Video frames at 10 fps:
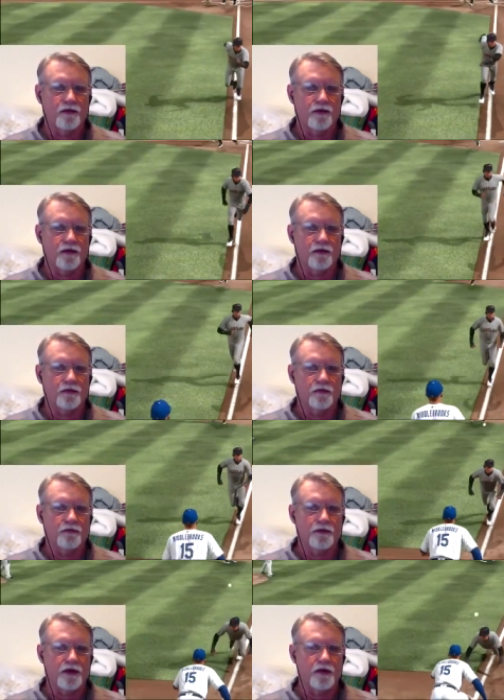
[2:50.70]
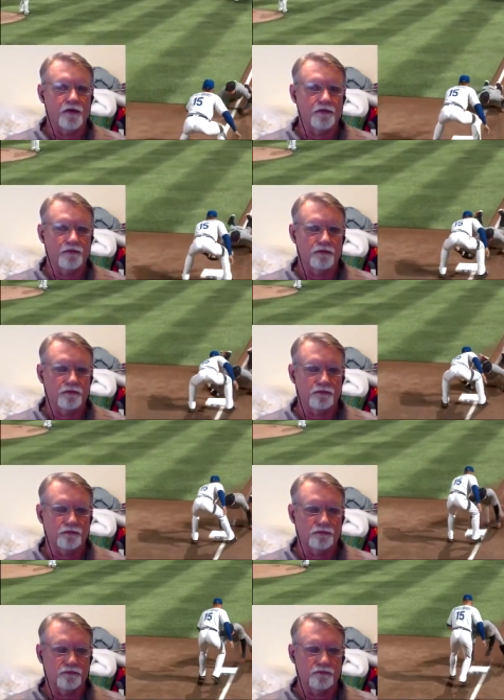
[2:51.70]
Uh oh. No.
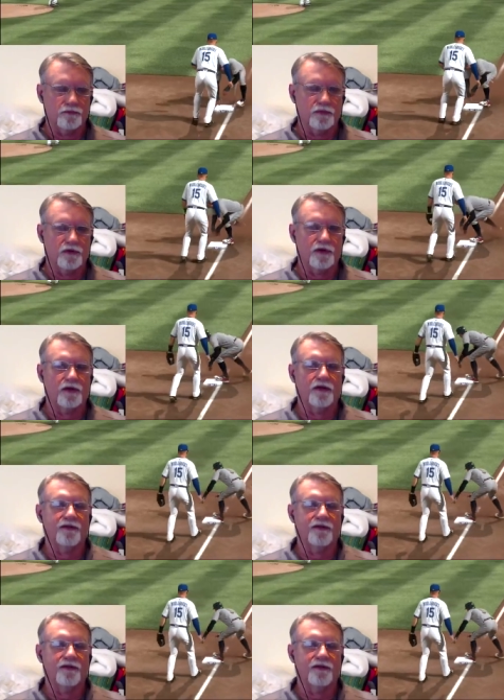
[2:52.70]
Uh.